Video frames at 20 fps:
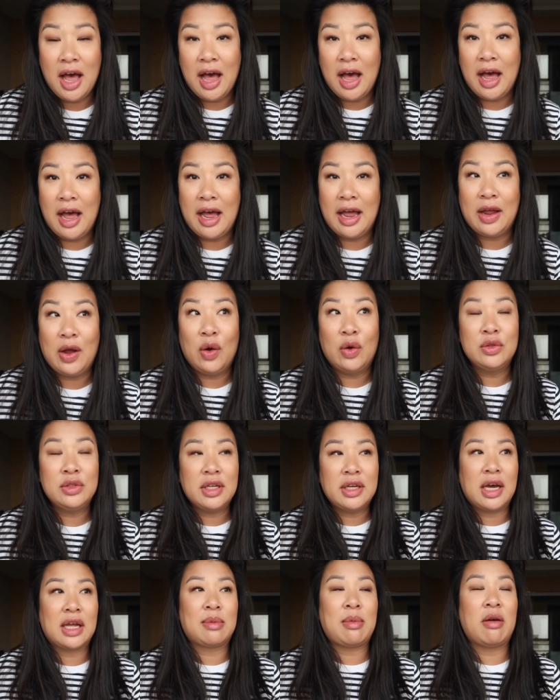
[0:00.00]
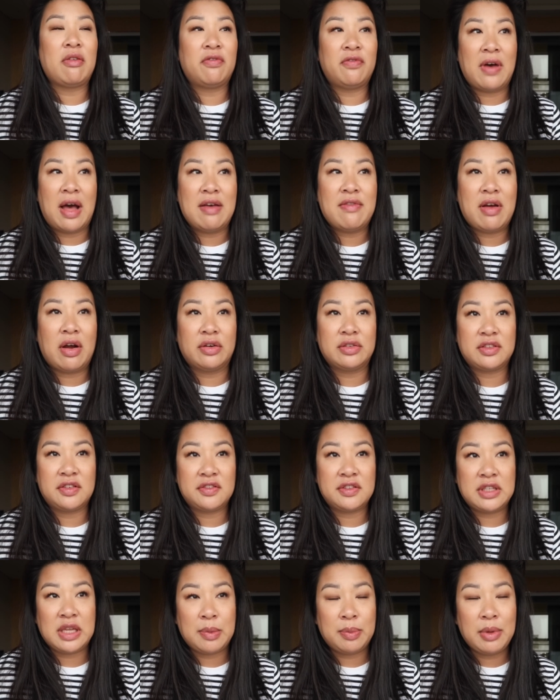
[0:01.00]
I only got about five hours
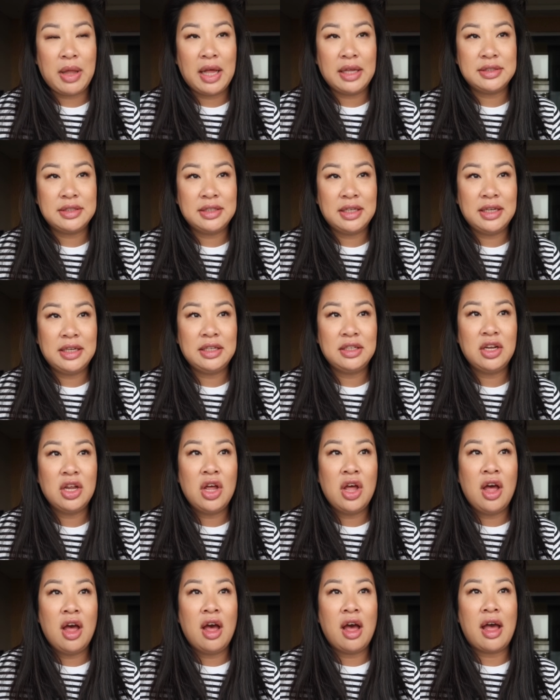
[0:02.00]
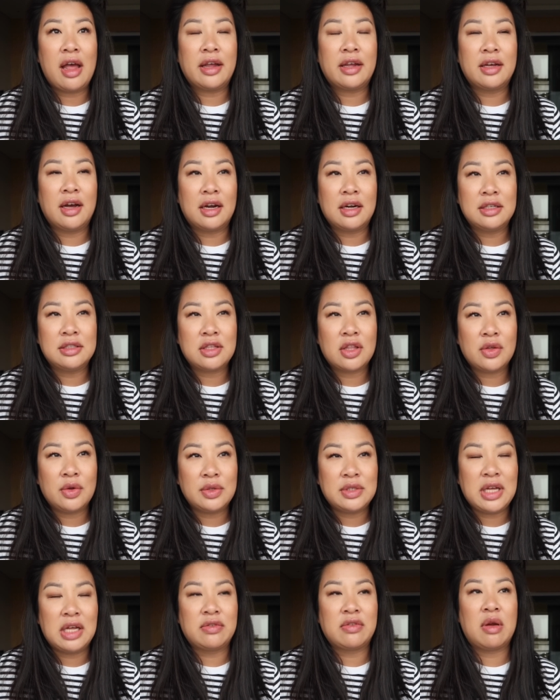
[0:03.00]
of sleep last night. I got into the
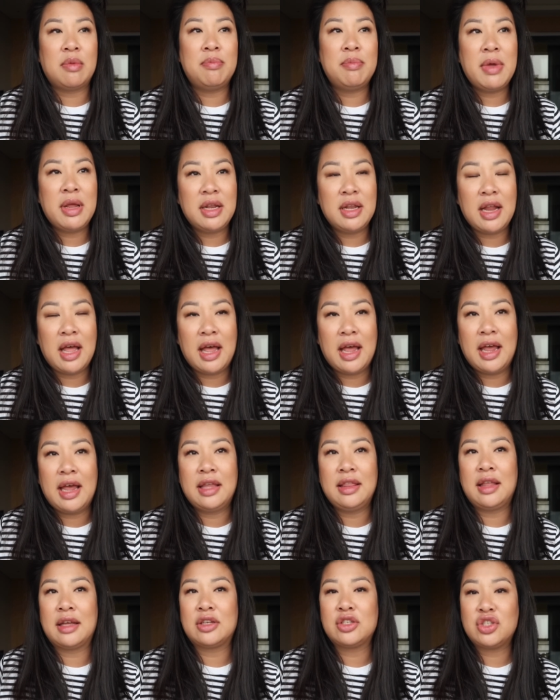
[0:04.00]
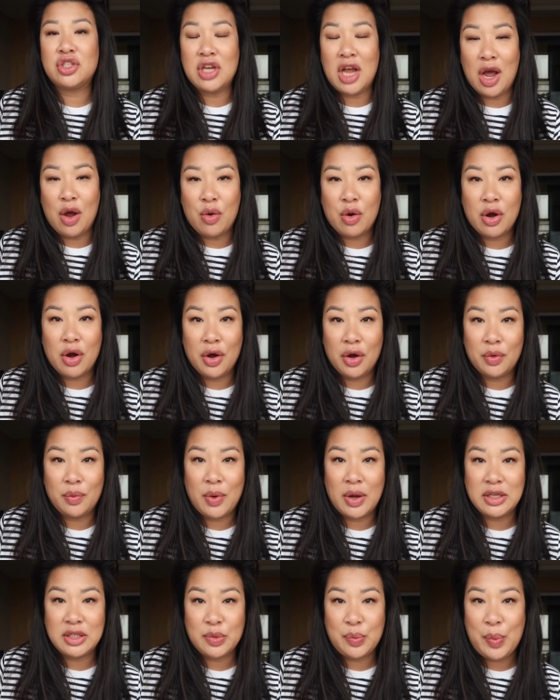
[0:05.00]
hotel around midnight, like showered,
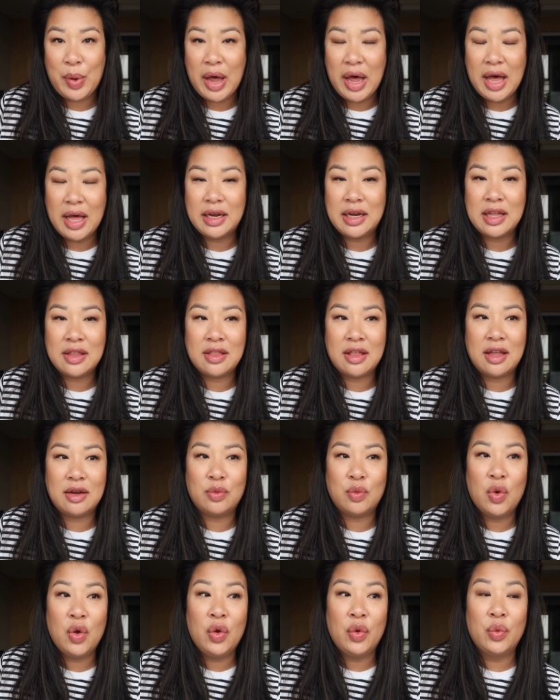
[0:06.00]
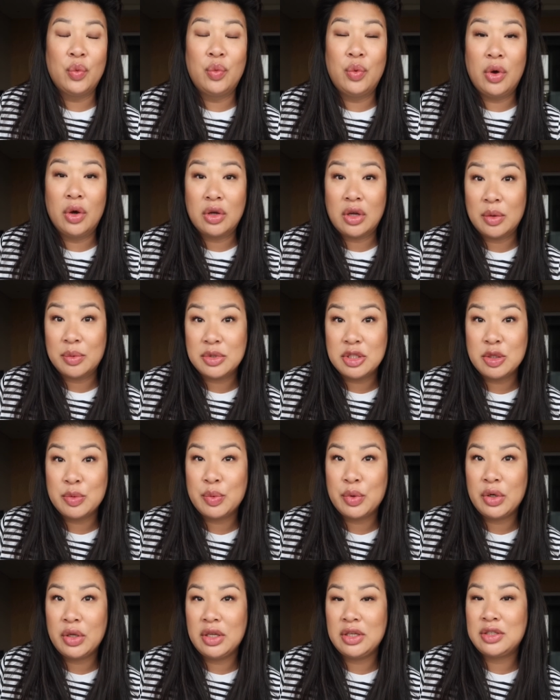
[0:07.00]
went to bed, and then woke up
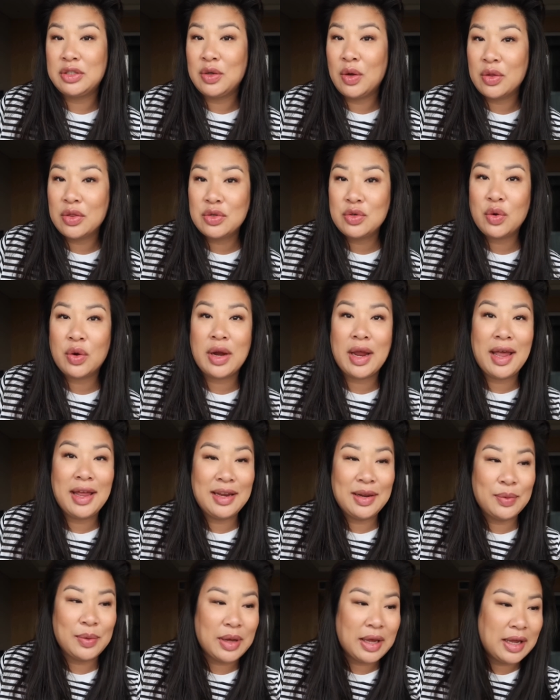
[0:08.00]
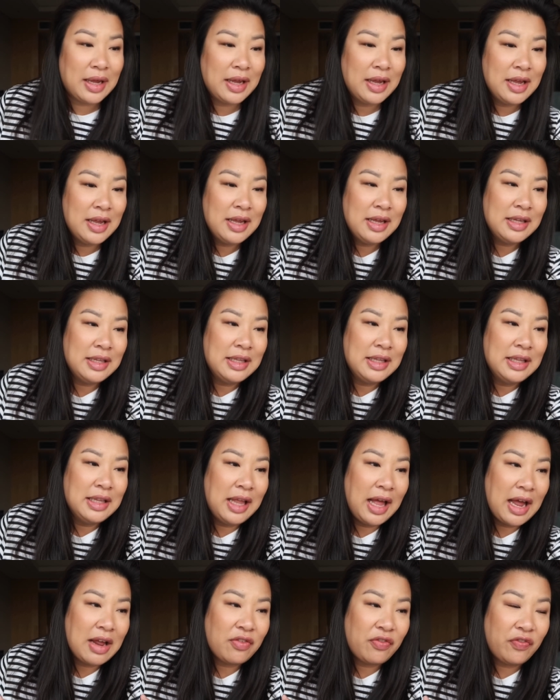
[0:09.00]
super early to go on the tour. Anyway,
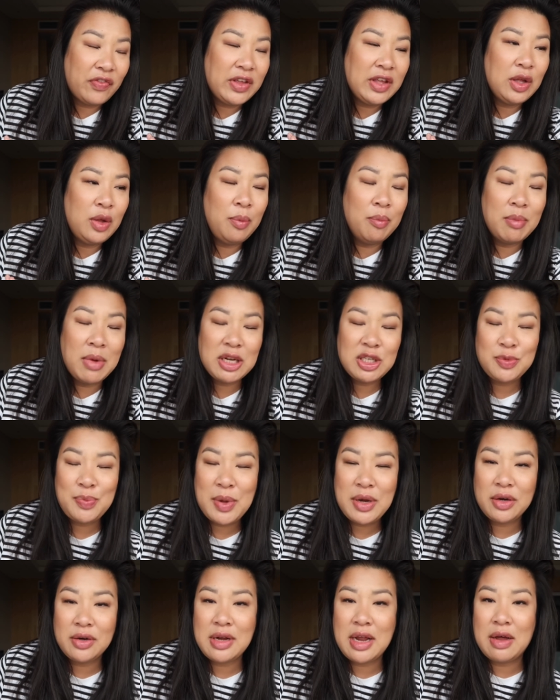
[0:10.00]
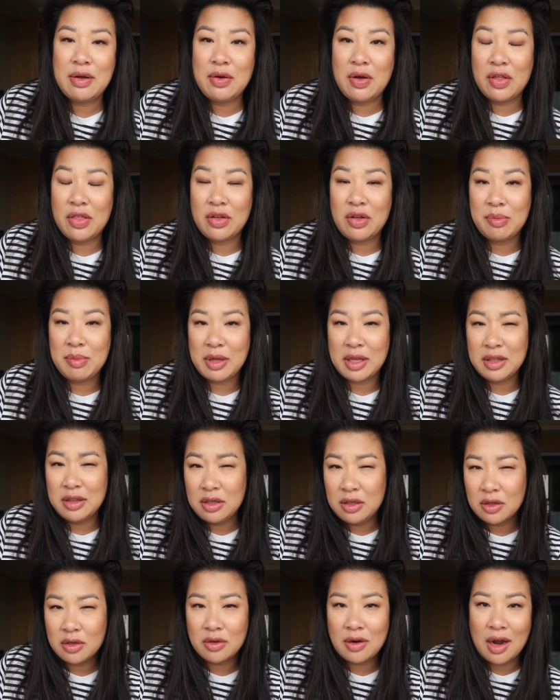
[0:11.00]
I feel much better now, although I'm like a
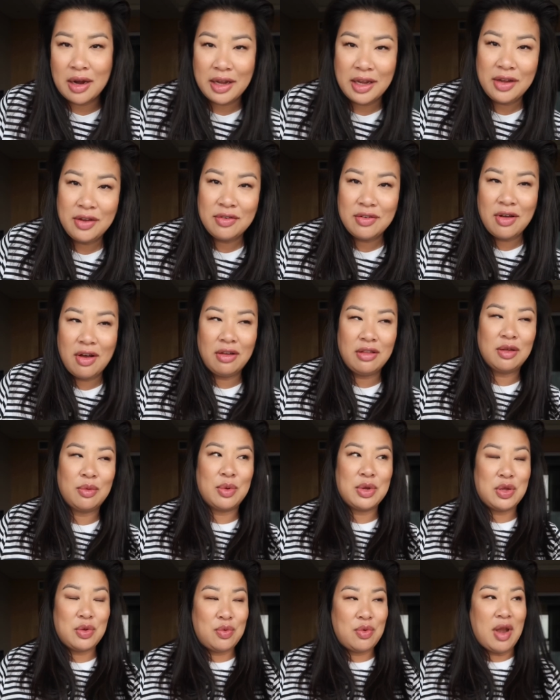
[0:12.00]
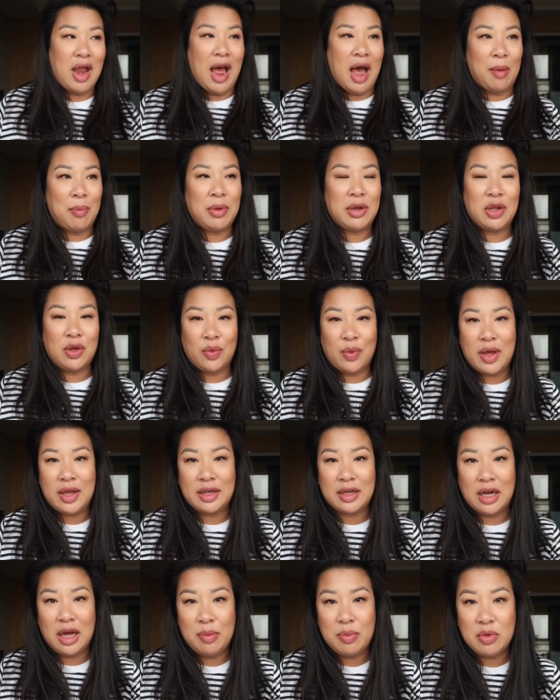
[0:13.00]
little groggy. You know how like when you nap and you
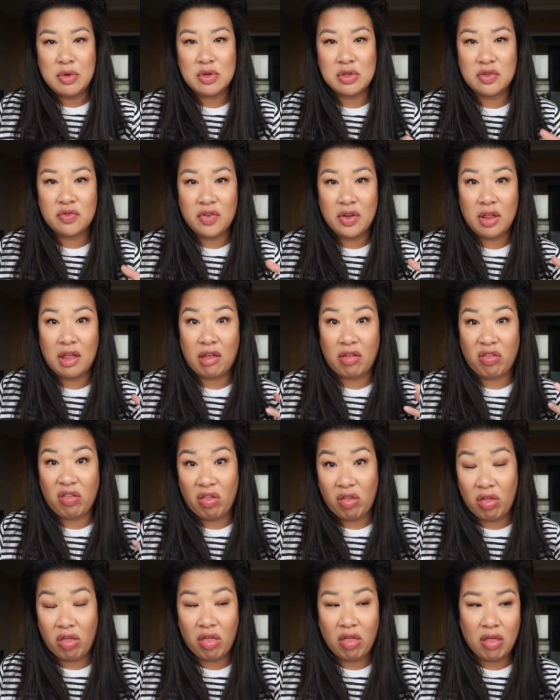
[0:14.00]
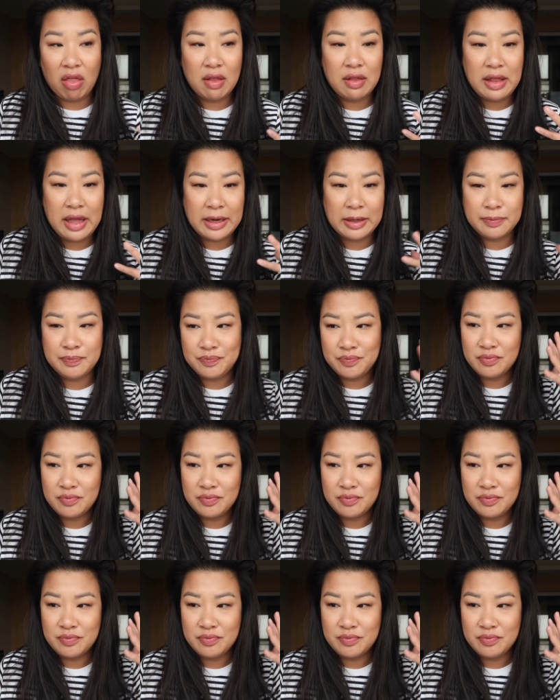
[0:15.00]
wake up, you just feel like, oh, like